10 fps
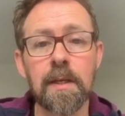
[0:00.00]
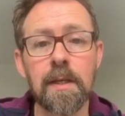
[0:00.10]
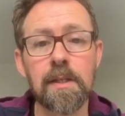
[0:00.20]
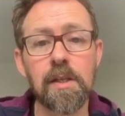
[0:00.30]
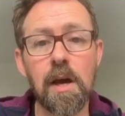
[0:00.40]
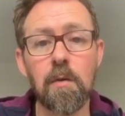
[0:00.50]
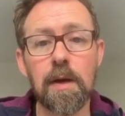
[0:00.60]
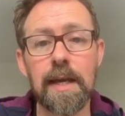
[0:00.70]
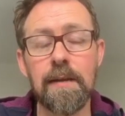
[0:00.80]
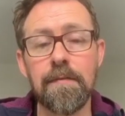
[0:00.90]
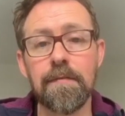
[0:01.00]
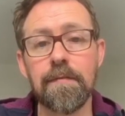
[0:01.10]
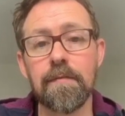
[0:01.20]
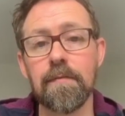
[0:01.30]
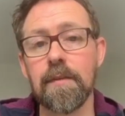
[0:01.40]
So if
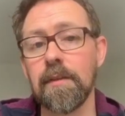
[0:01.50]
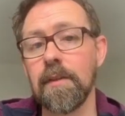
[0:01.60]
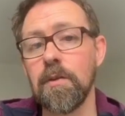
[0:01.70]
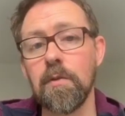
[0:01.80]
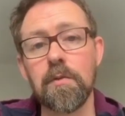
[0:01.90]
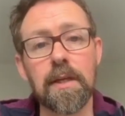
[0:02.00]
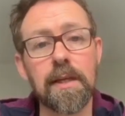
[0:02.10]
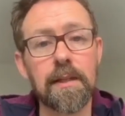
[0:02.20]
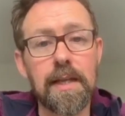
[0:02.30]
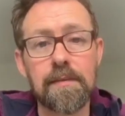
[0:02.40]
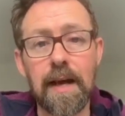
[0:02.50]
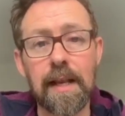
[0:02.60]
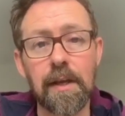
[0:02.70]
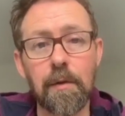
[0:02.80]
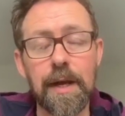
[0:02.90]
you think there's
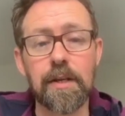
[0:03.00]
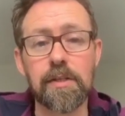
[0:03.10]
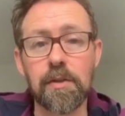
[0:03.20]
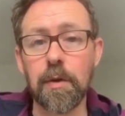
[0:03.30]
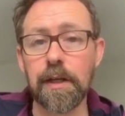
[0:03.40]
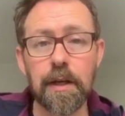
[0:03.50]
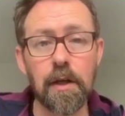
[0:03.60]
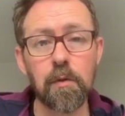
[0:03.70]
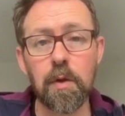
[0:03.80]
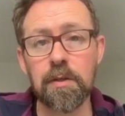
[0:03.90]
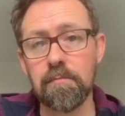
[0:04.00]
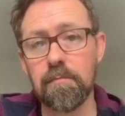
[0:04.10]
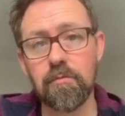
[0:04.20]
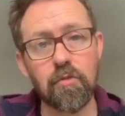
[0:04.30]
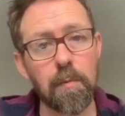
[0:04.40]
value in us doing another one,
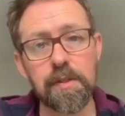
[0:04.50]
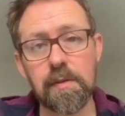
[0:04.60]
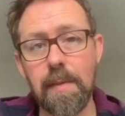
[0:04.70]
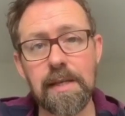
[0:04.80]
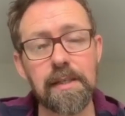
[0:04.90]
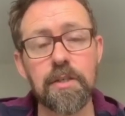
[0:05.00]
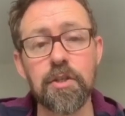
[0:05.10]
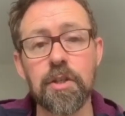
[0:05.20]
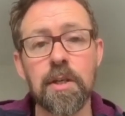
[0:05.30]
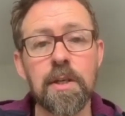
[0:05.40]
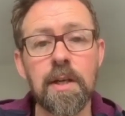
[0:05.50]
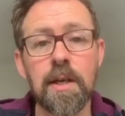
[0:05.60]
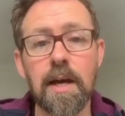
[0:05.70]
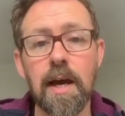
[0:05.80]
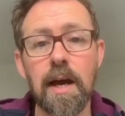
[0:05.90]
drop us a message.
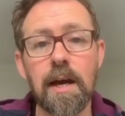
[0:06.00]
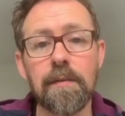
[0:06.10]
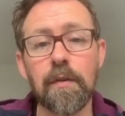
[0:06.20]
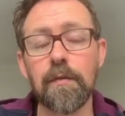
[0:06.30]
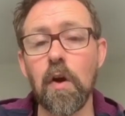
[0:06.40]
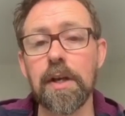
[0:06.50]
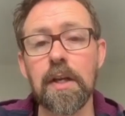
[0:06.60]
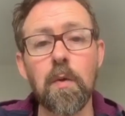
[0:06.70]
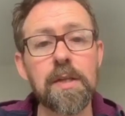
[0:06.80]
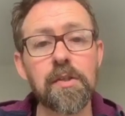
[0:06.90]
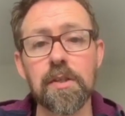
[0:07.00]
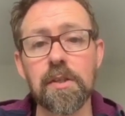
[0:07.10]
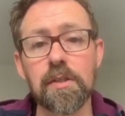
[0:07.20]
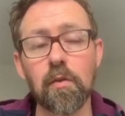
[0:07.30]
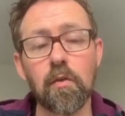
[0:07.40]
If you've got any
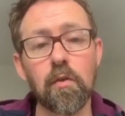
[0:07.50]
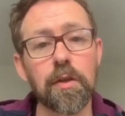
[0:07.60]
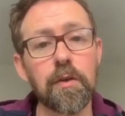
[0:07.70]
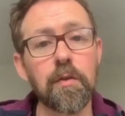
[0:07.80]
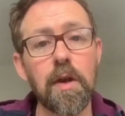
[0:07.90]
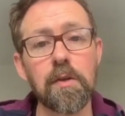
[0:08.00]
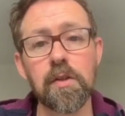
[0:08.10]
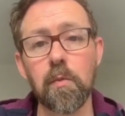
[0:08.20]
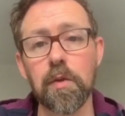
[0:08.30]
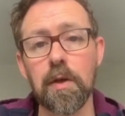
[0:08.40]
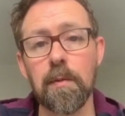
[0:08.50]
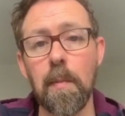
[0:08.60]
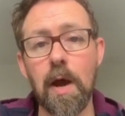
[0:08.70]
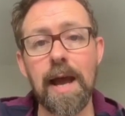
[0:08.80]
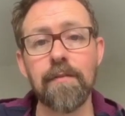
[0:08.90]
questions or you know someone that
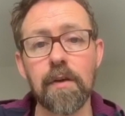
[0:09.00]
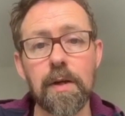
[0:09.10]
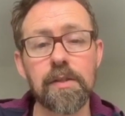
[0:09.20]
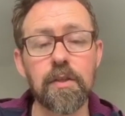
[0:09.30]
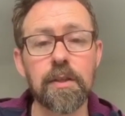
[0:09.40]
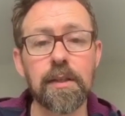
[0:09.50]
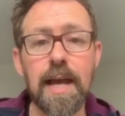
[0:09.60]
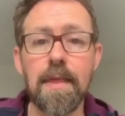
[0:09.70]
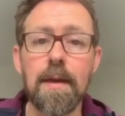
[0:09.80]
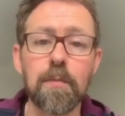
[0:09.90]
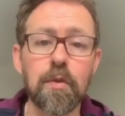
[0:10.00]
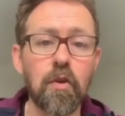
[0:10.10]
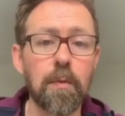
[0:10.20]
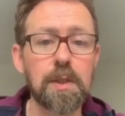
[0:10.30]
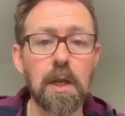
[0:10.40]
might have a question, get them to
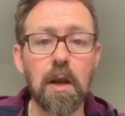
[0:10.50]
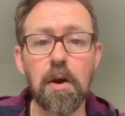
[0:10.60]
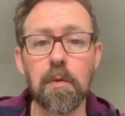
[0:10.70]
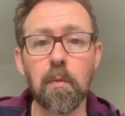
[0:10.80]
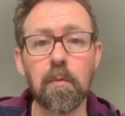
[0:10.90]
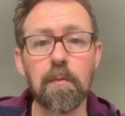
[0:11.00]
drop us the line